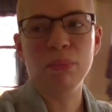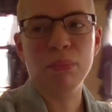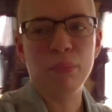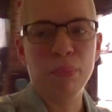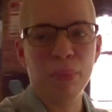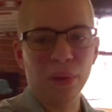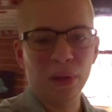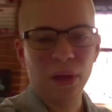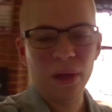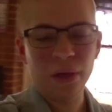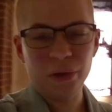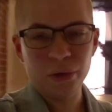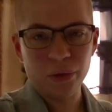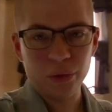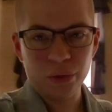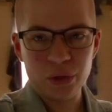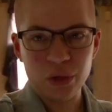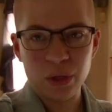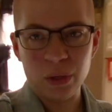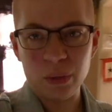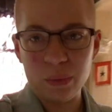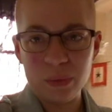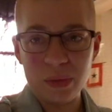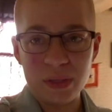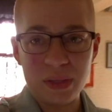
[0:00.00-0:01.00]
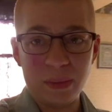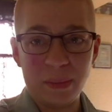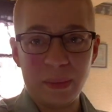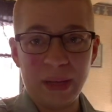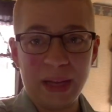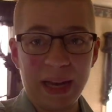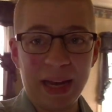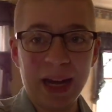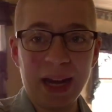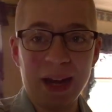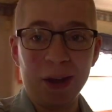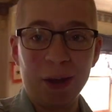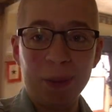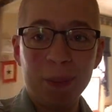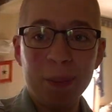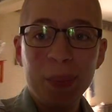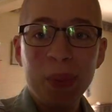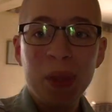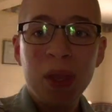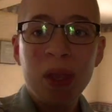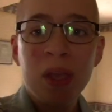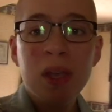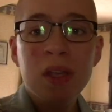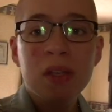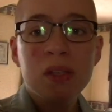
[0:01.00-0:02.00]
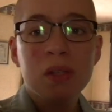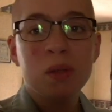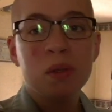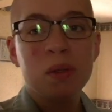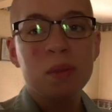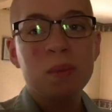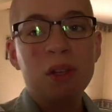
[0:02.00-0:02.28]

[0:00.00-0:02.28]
blonder tones in my hair. So as